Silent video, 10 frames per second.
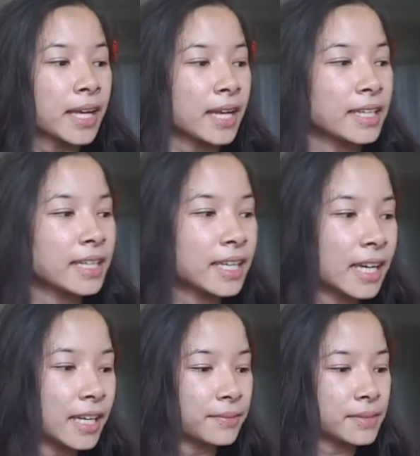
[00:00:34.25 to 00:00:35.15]
and it
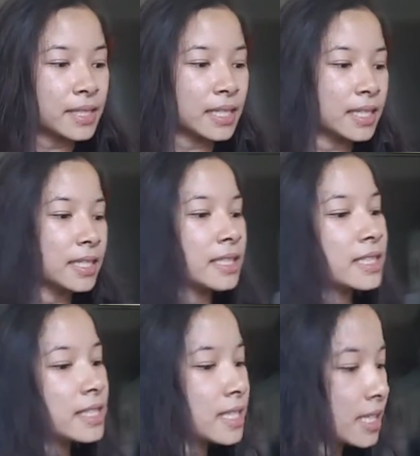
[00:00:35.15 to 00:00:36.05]
comes in
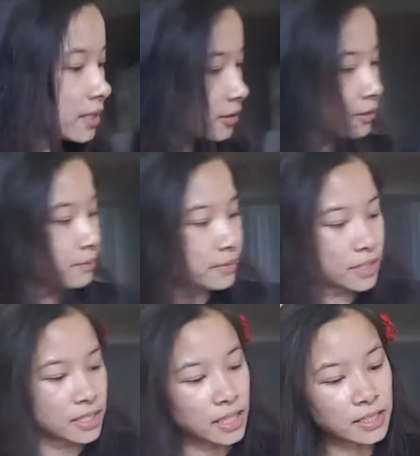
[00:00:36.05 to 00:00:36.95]
this cute,
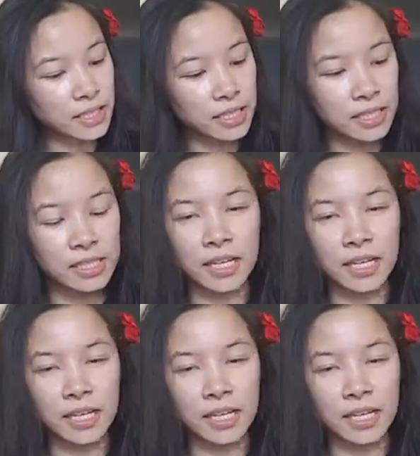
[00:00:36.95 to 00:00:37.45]
she sent it in this